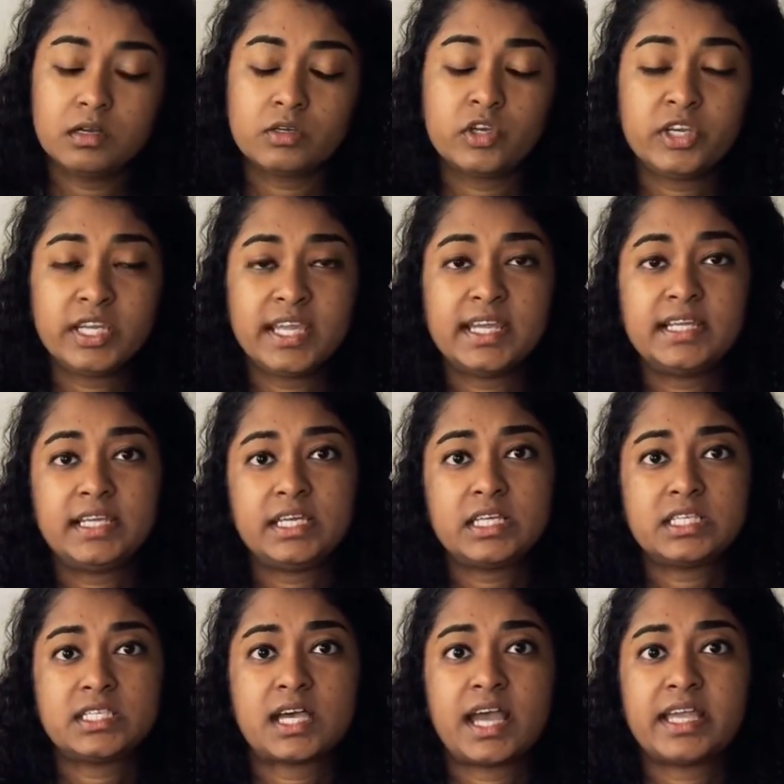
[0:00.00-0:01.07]

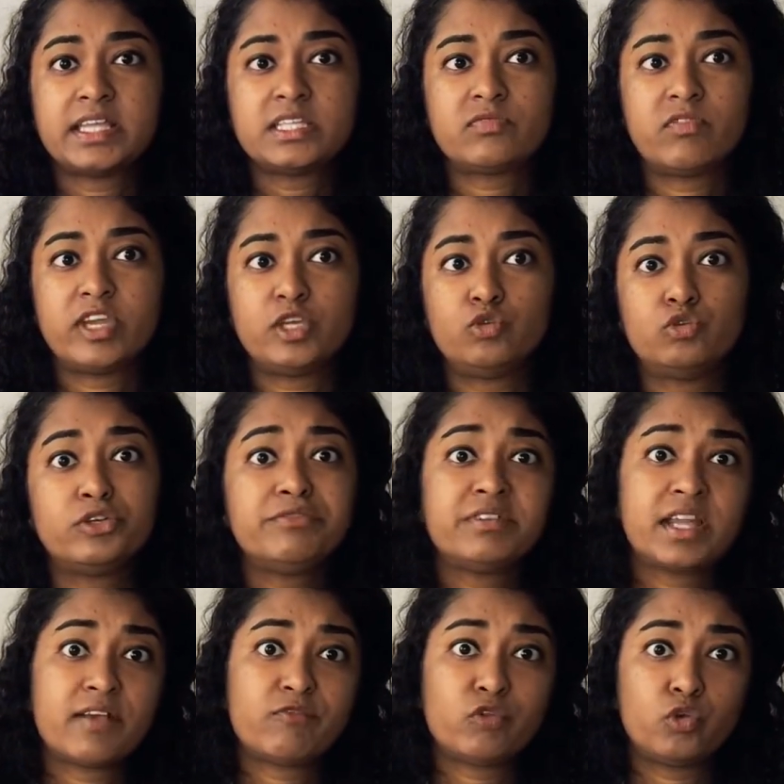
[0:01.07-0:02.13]
creating sites where you don't
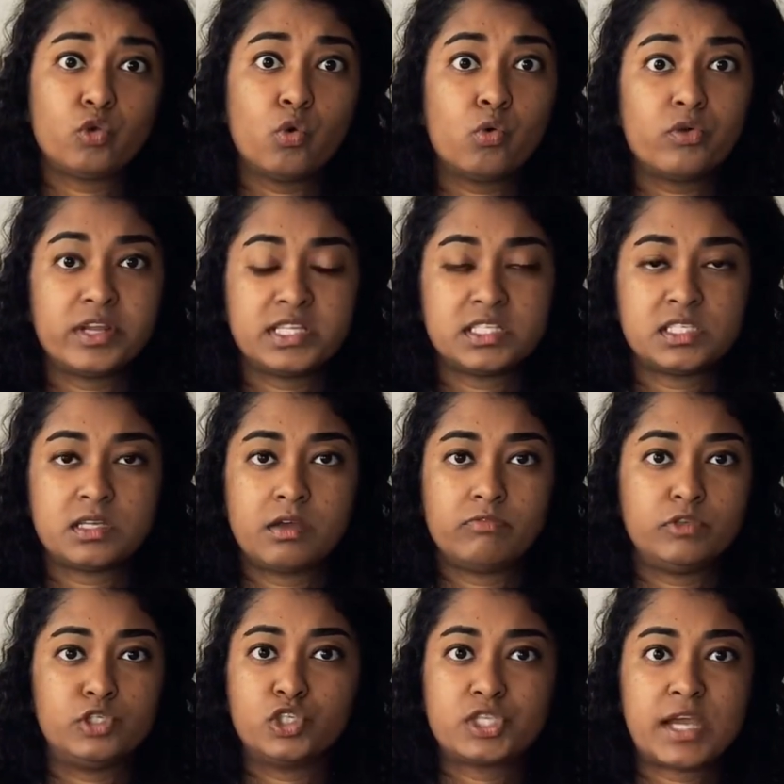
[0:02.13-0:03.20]
even have to code and
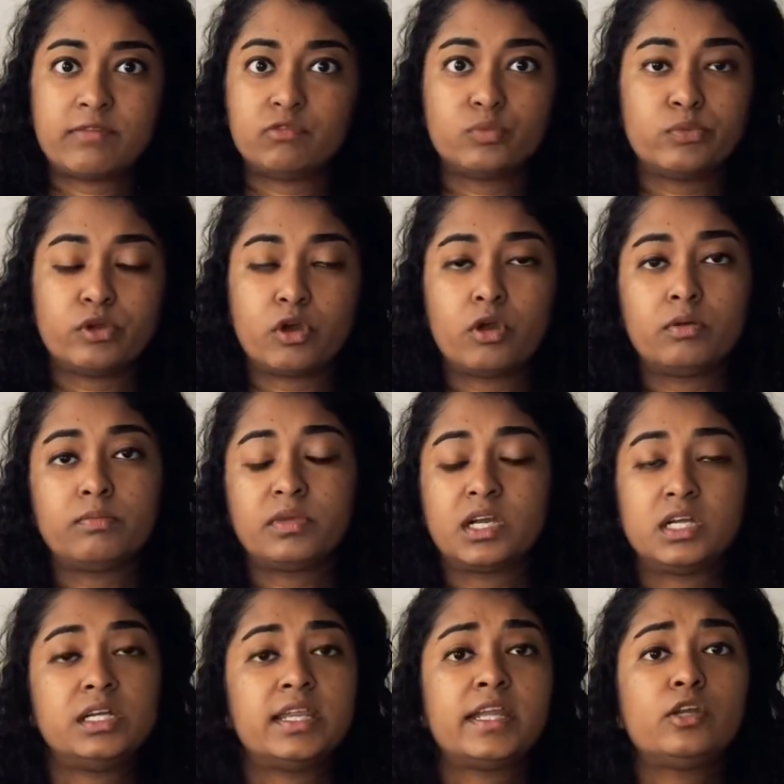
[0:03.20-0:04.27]
stuff. You just have to put out
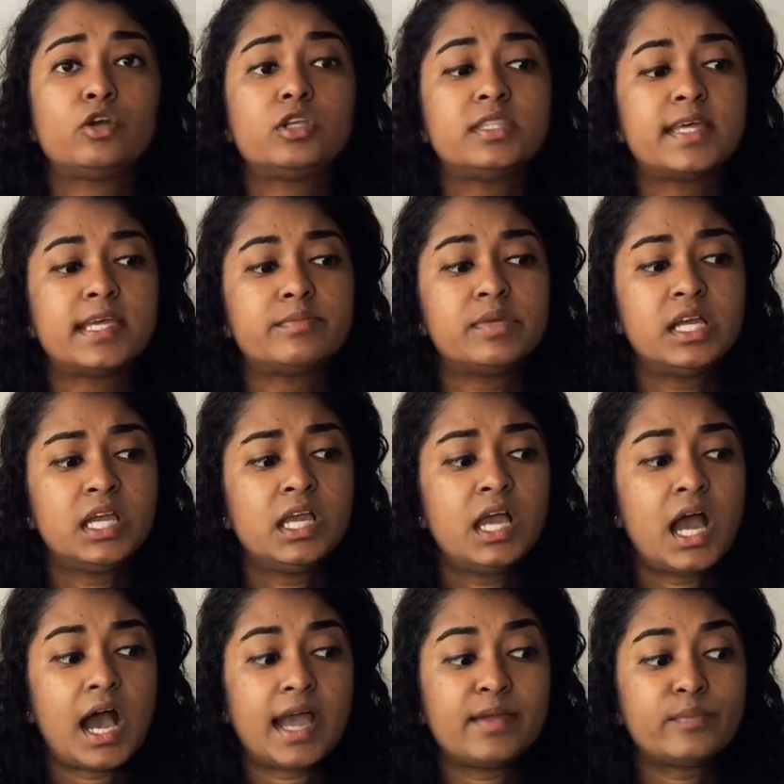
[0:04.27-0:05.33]
content on them.
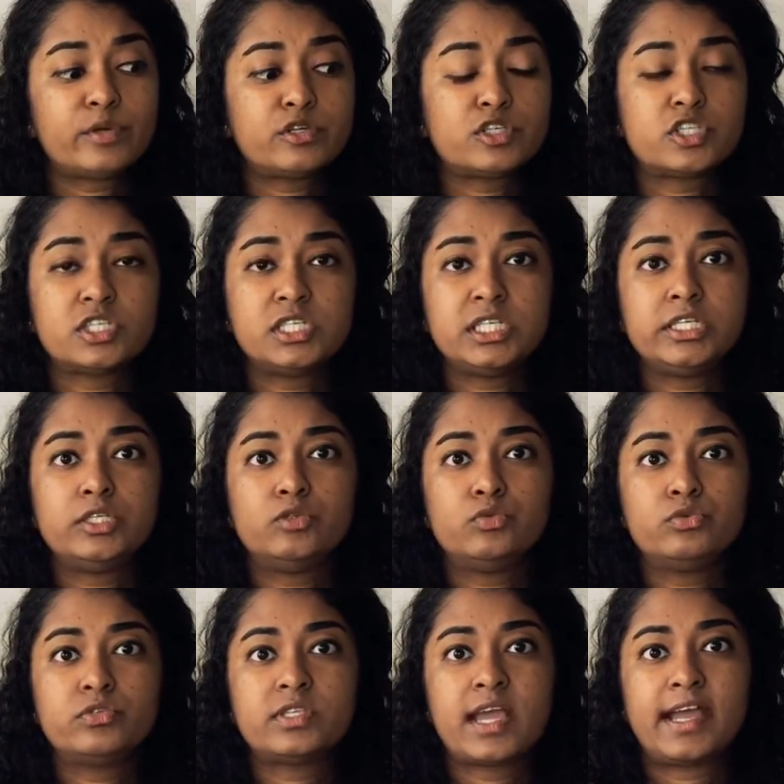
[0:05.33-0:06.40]
I personally
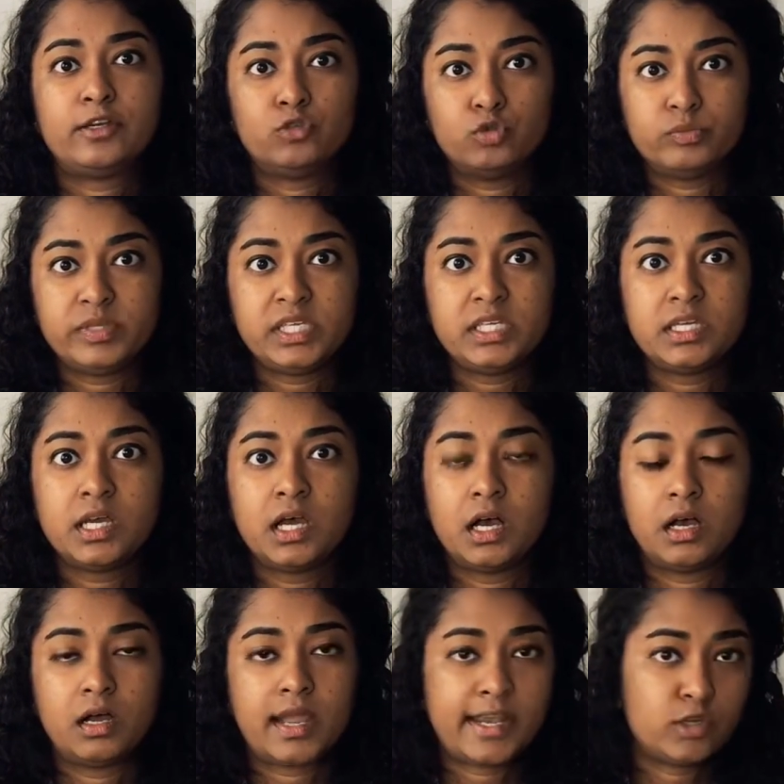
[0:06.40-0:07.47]
use Adobe
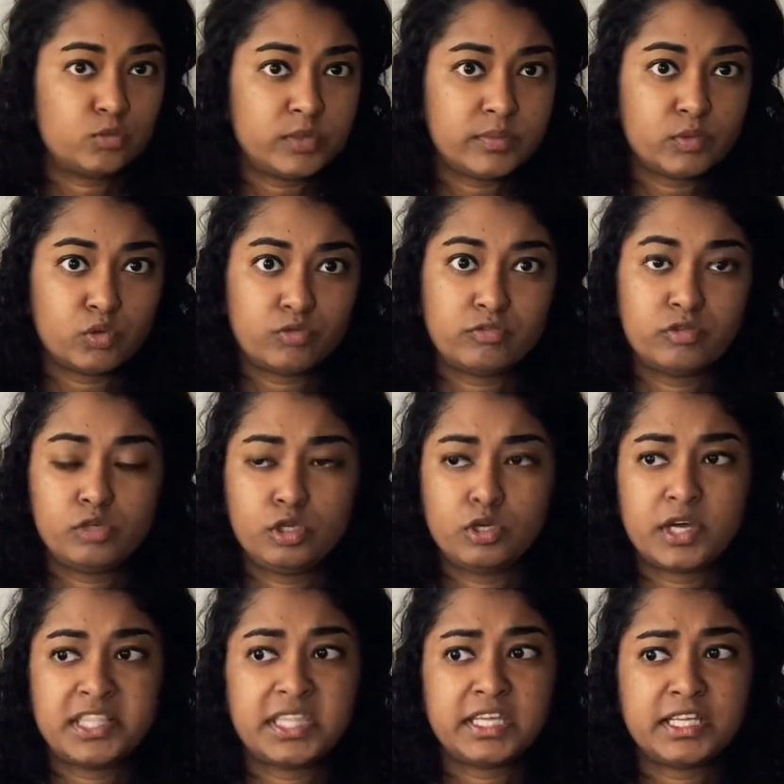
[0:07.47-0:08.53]

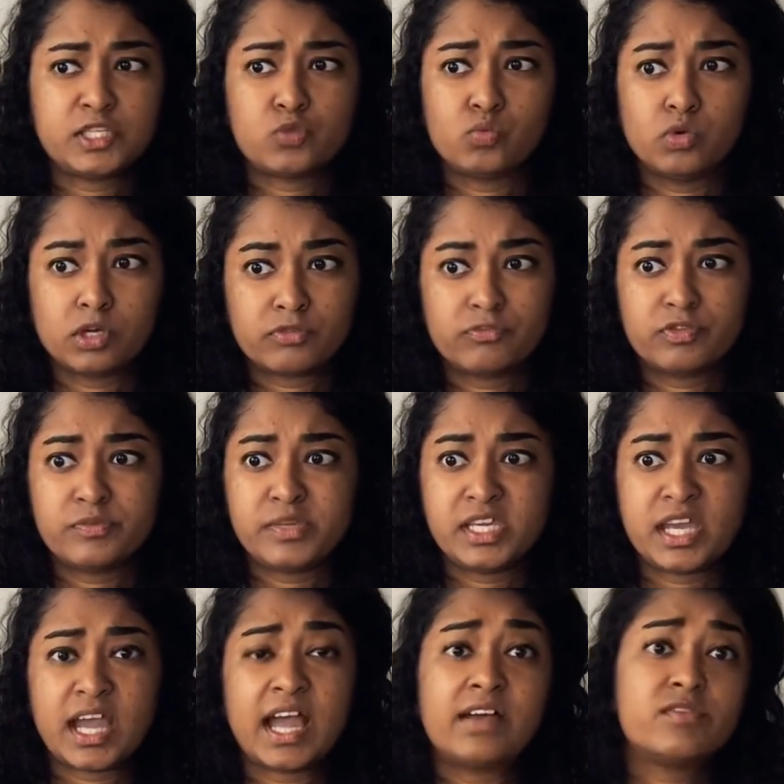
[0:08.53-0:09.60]
Portfolio. I think it's worked for
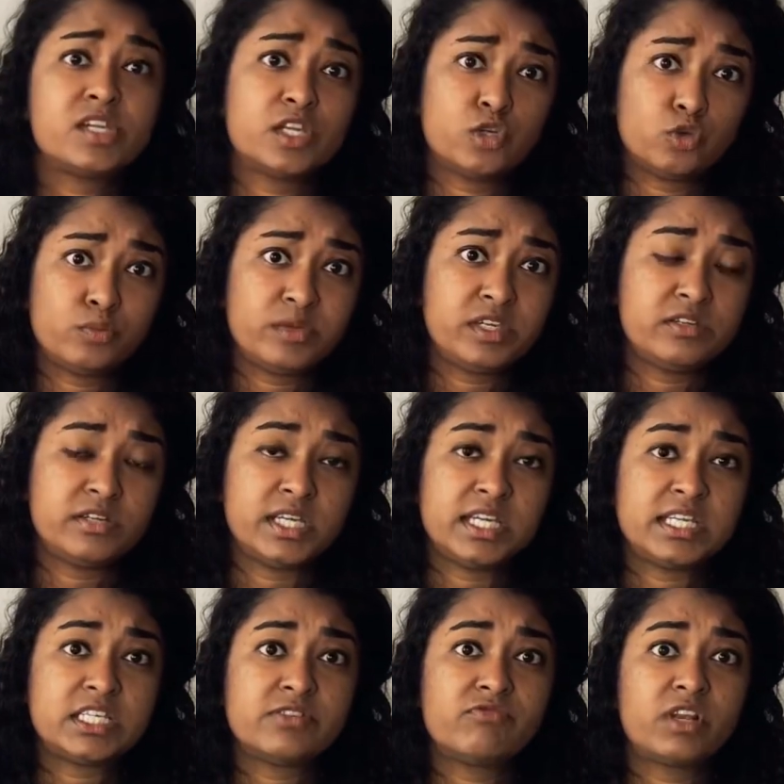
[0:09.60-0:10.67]
me. I have an Adobe
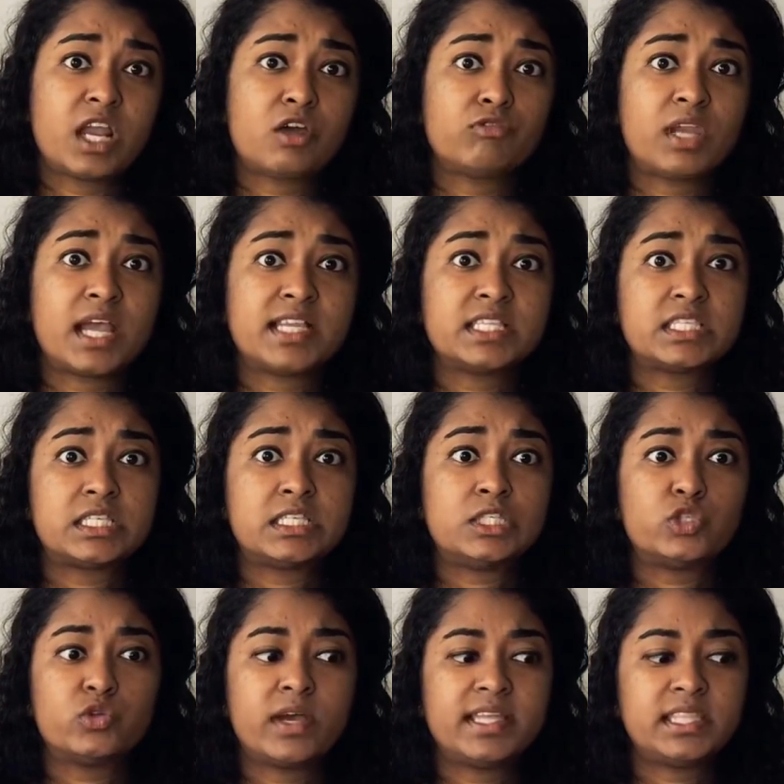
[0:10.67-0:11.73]
Creative Cloud
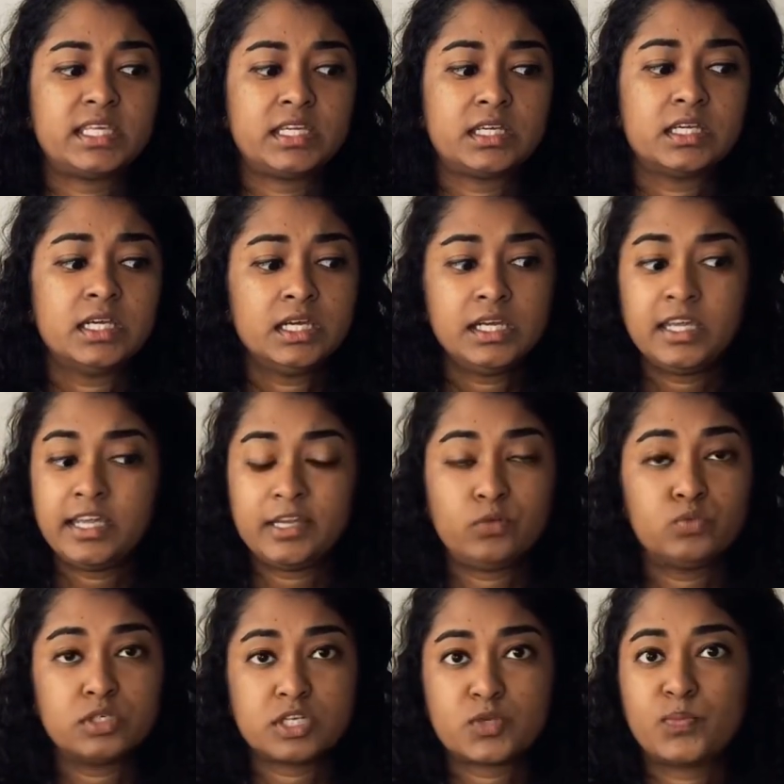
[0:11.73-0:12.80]
license, so I think
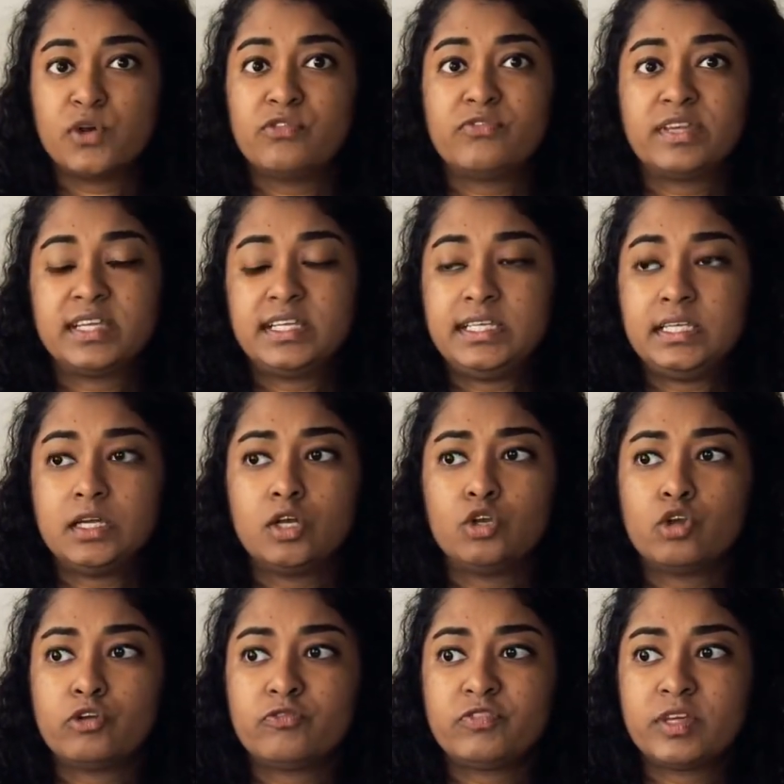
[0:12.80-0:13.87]
it works perfectly. A
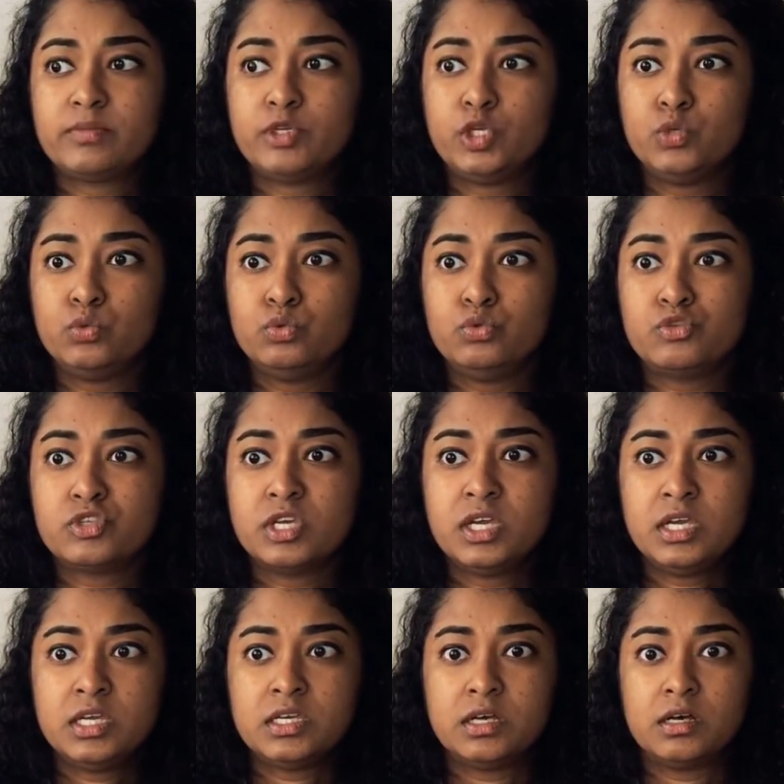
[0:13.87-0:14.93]
lot of them use
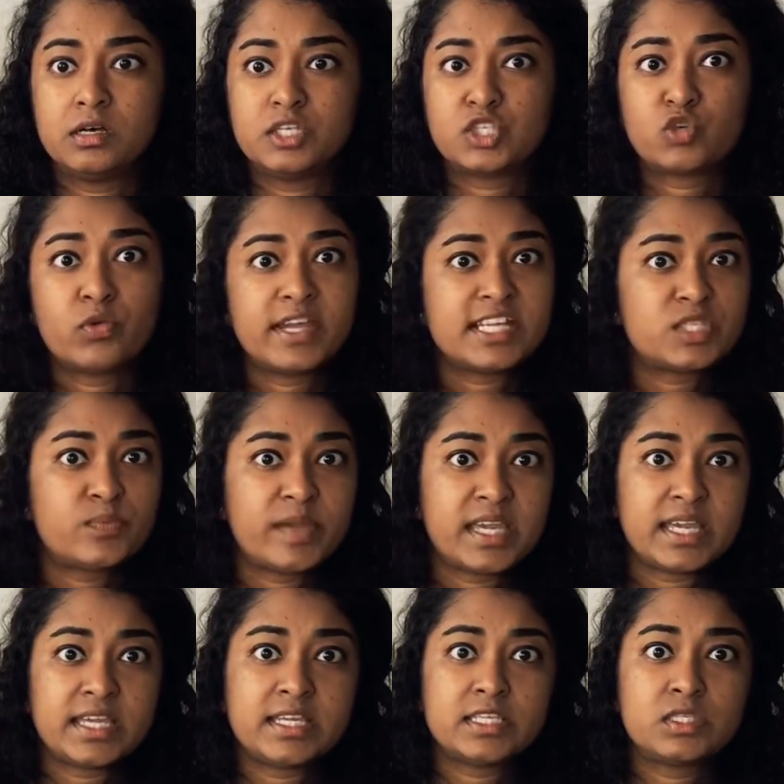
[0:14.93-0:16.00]

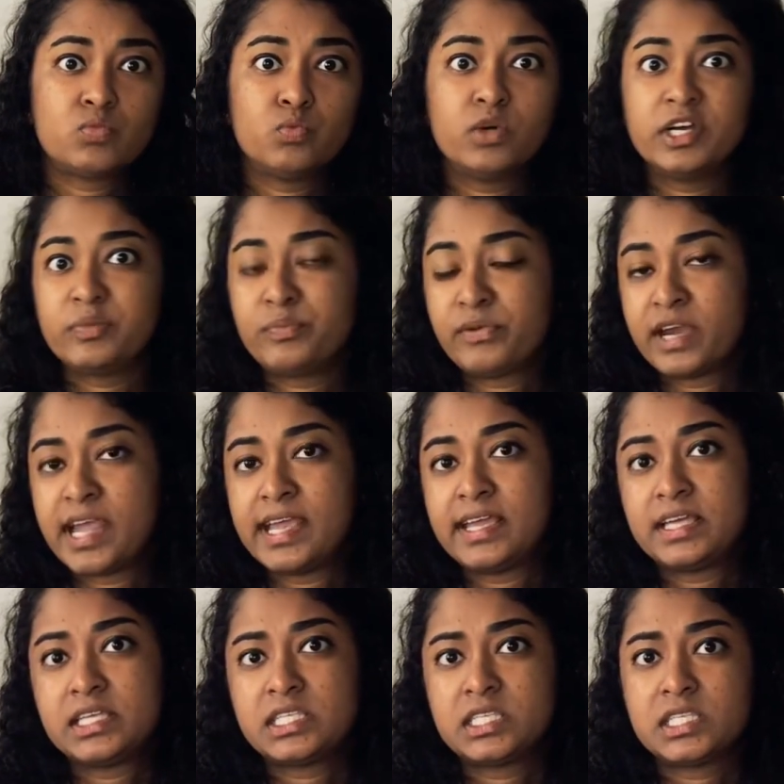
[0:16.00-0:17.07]
Squarespace,
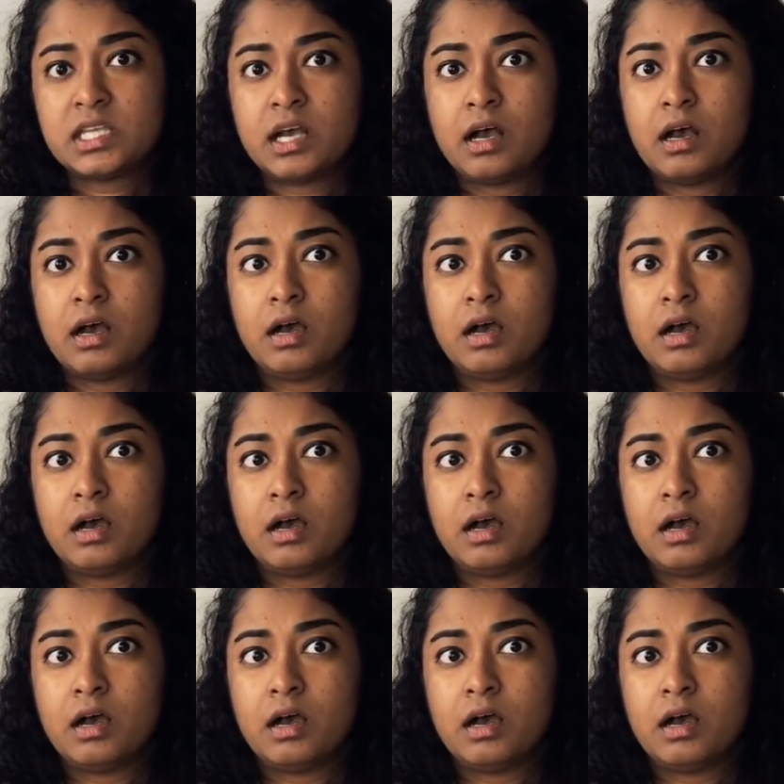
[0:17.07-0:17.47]
WordPress.